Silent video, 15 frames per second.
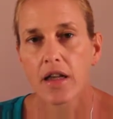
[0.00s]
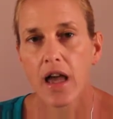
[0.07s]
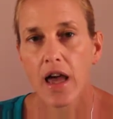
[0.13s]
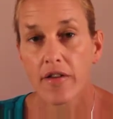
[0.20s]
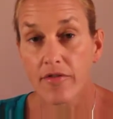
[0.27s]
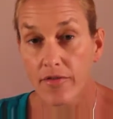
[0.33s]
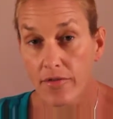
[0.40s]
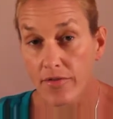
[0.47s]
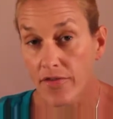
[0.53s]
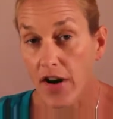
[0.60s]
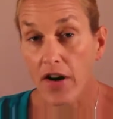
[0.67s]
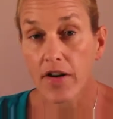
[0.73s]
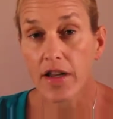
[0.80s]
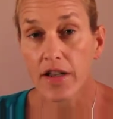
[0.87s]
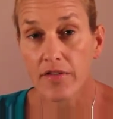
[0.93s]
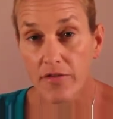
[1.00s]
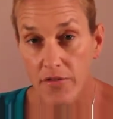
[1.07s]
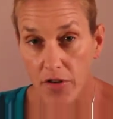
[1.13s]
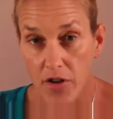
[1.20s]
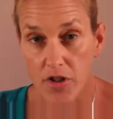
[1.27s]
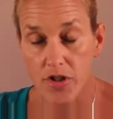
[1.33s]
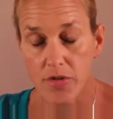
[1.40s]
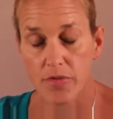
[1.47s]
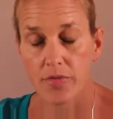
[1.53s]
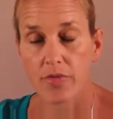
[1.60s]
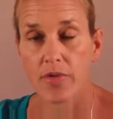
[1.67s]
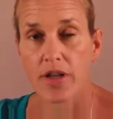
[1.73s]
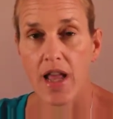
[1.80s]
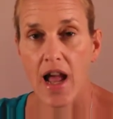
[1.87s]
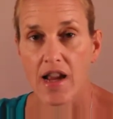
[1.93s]
very adverse
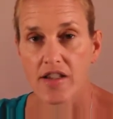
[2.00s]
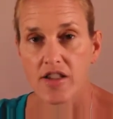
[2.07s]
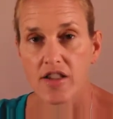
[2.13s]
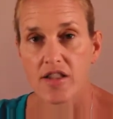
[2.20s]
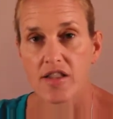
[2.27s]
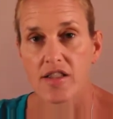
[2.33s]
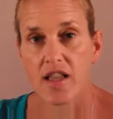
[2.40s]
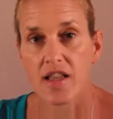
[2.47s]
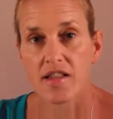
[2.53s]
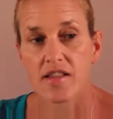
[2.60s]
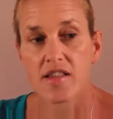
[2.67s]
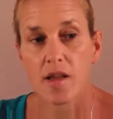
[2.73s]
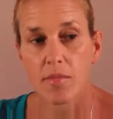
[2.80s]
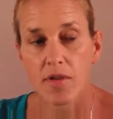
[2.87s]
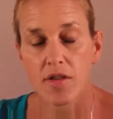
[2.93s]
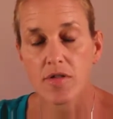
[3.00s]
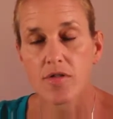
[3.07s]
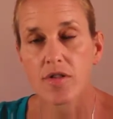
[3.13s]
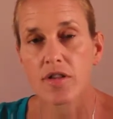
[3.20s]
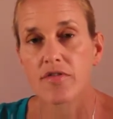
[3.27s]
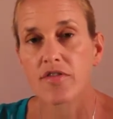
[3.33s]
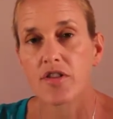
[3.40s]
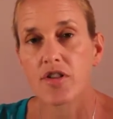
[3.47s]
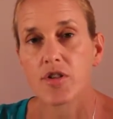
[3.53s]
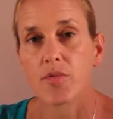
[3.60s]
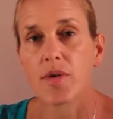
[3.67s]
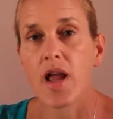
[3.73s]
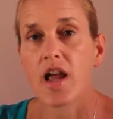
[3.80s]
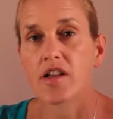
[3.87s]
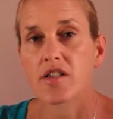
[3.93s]
reactions, and some of those adverse
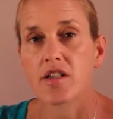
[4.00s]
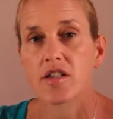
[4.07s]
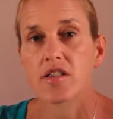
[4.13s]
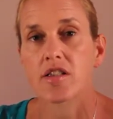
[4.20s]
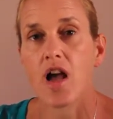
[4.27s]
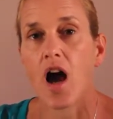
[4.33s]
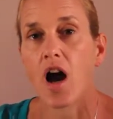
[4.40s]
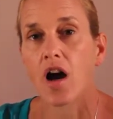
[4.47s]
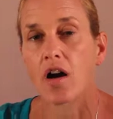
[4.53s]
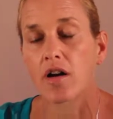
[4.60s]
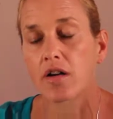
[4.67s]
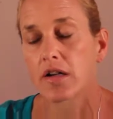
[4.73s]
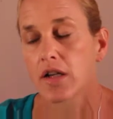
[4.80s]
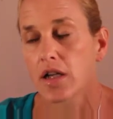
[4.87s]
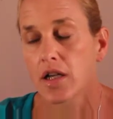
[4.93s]
reactions are